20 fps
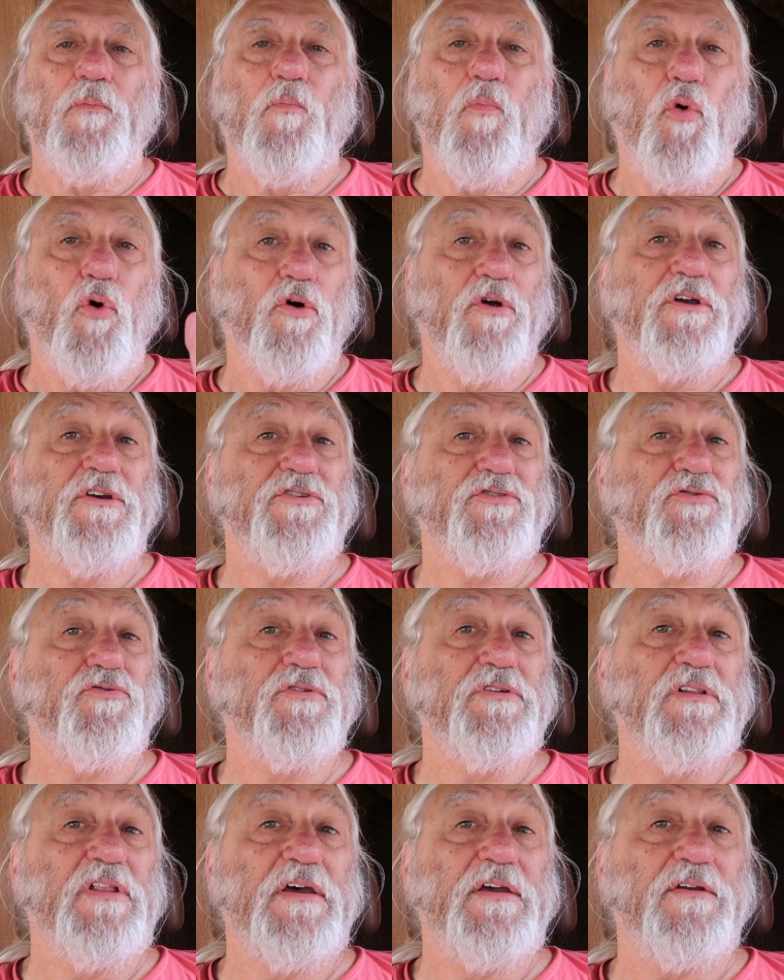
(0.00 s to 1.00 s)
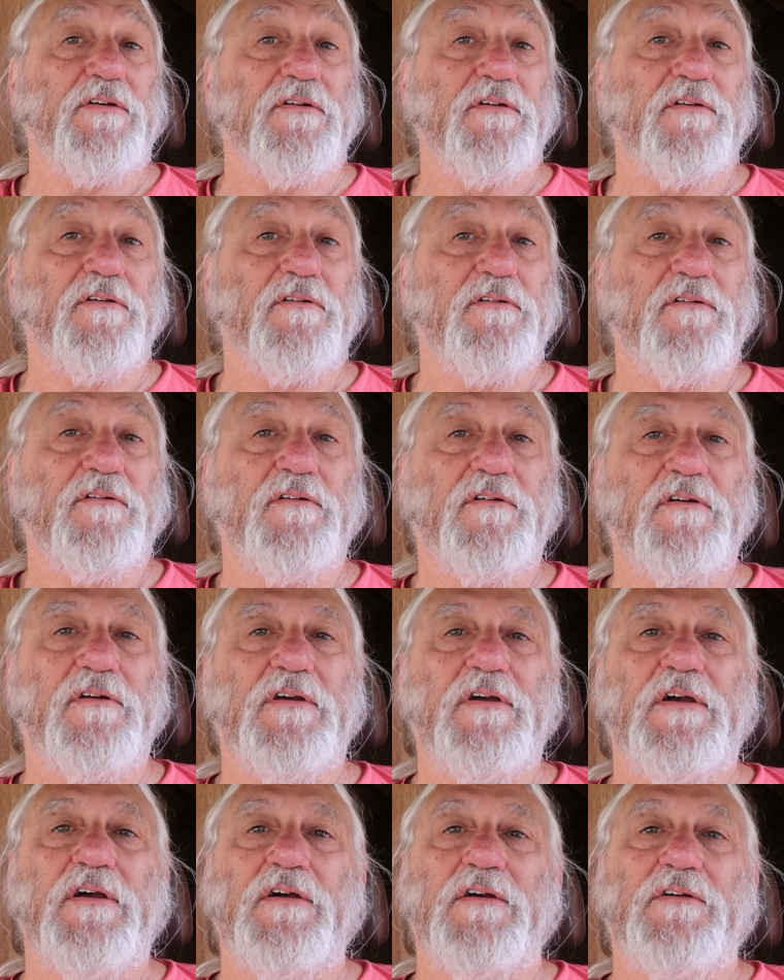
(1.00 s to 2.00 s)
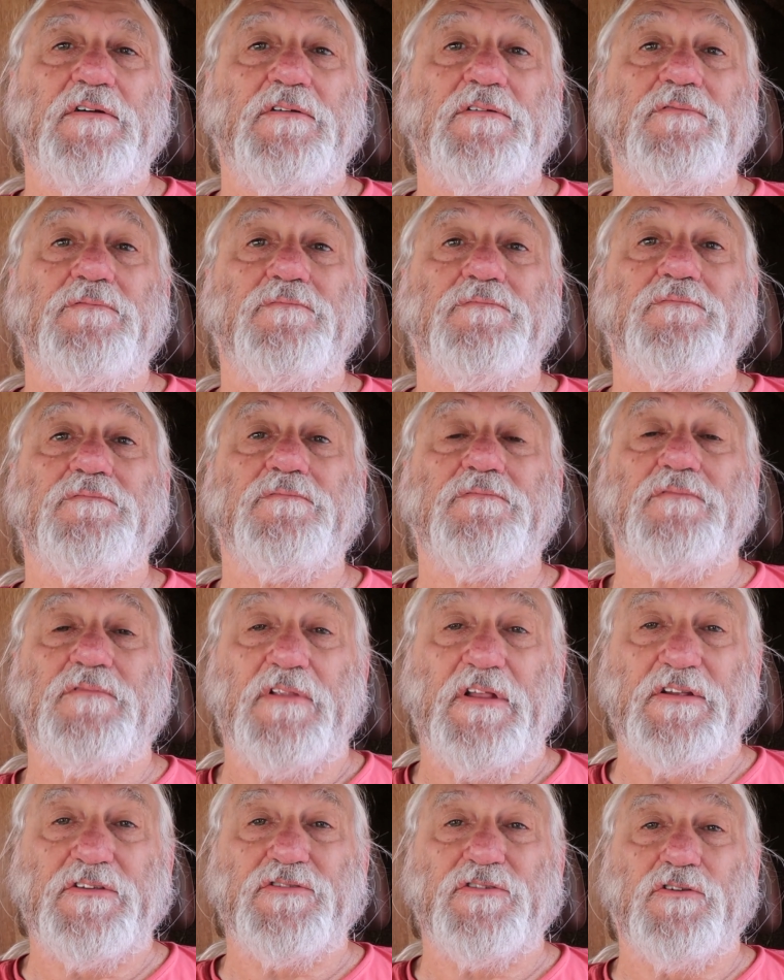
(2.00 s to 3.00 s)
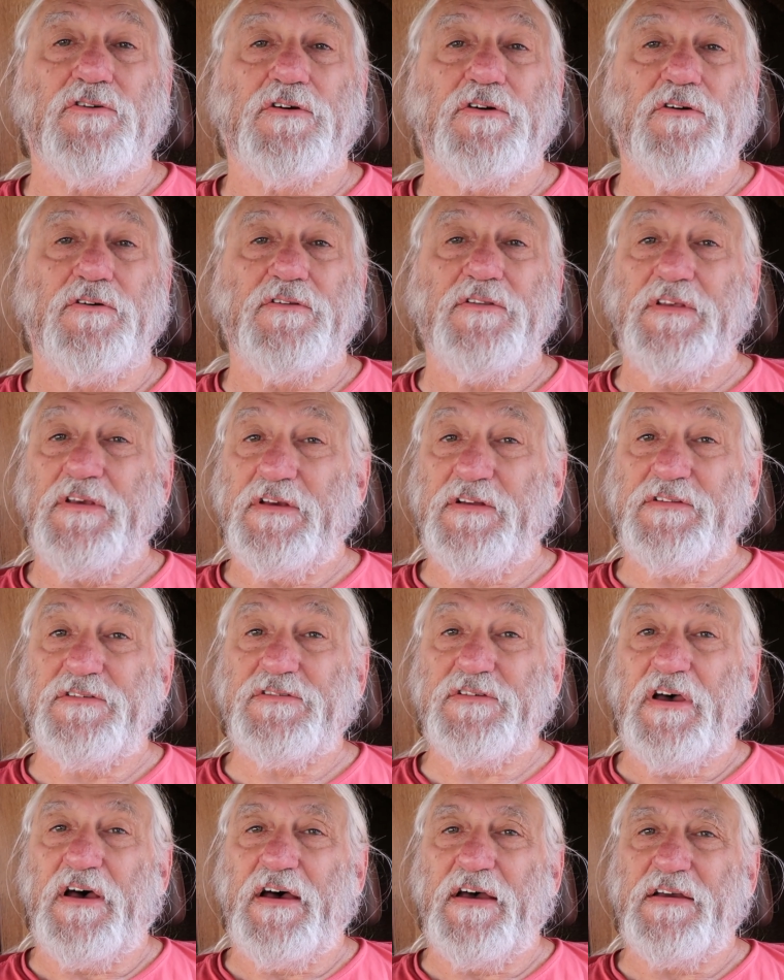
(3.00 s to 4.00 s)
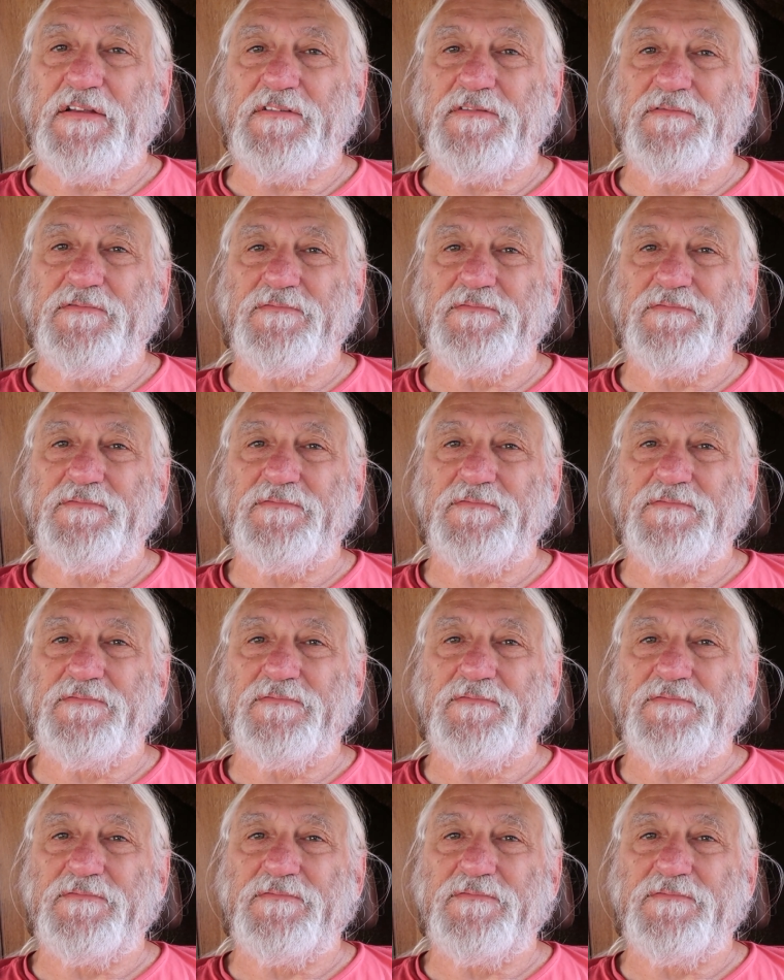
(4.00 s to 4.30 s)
more history later. Let's look on the inside.